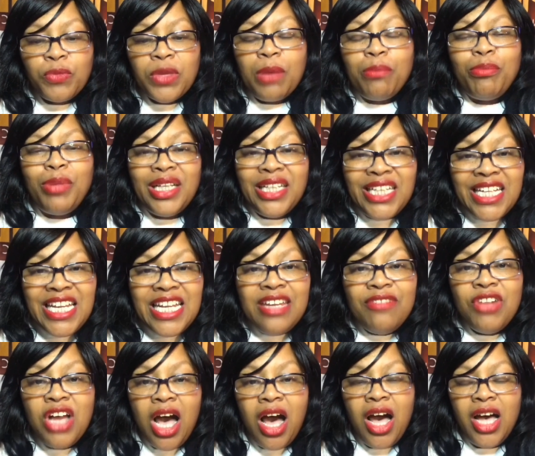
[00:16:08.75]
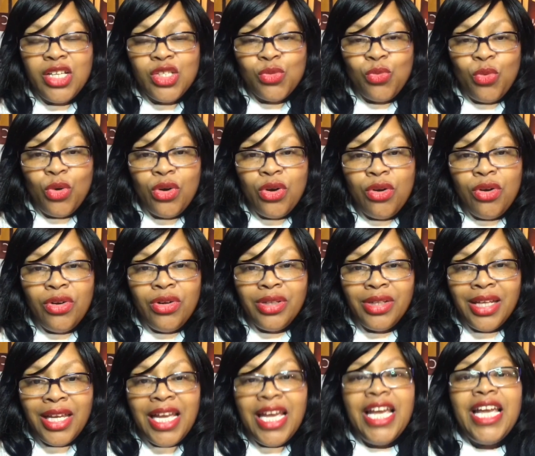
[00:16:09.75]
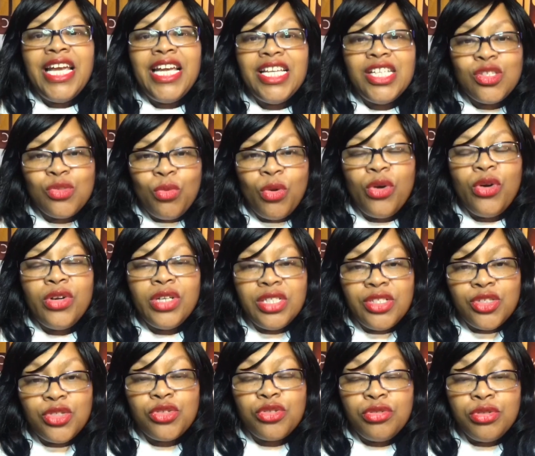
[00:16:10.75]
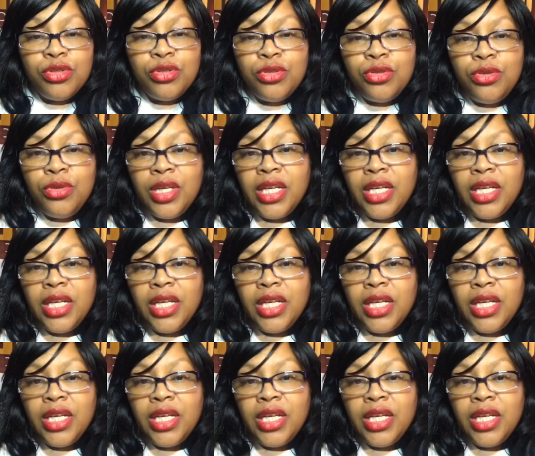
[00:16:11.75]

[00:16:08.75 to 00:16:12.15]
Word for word: believe god's word his word is true